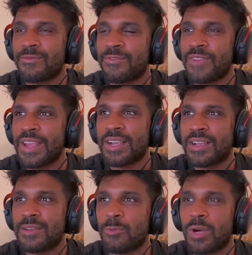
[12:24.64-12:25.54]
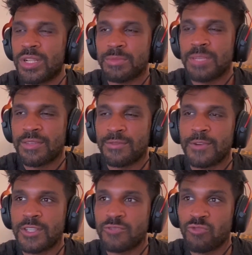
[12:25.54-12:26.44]
think Watame's
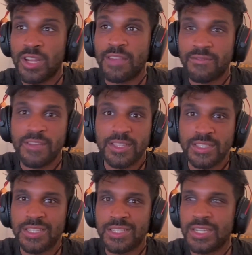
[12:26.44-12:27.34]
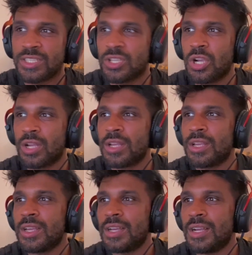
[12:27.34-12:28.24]
voice really fits into this song,
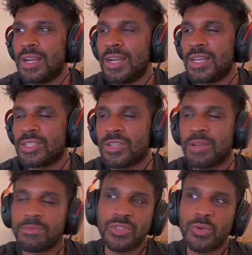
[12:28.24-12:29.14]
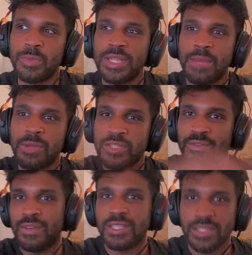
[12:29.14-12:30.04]
so I'm assuming they must
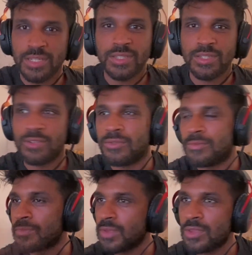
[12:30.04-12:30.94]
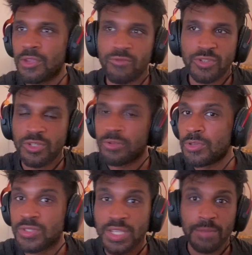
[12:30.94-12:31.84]
have listened to the original
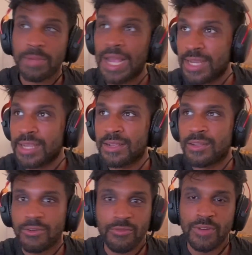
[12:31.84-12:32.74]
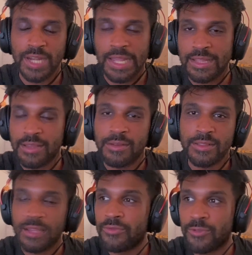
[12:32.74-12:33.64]
music back already.
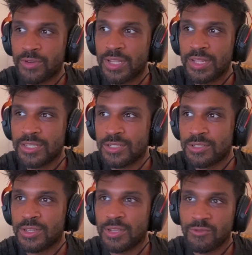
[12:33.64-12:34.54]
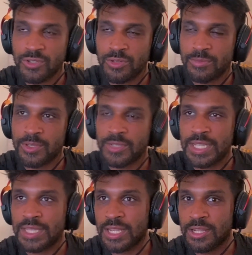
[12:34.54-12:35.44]
They have already listened to the original
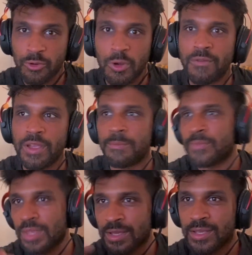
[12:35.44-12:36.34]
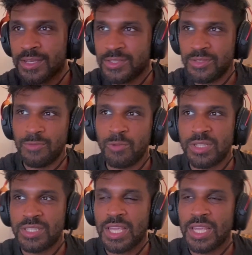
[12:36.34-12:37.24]
music, they know of it, so that
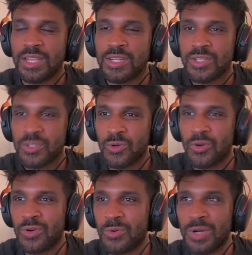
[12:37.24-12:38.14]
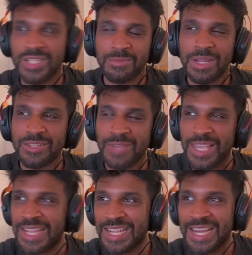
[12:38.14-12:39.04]
once they saw Watame
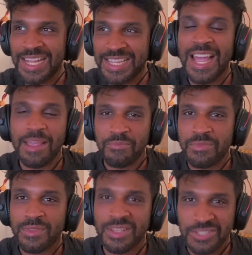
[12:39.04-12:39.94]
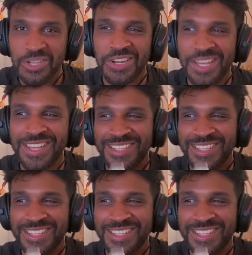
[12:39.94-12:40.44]
doing it, they're like, damn, it's good.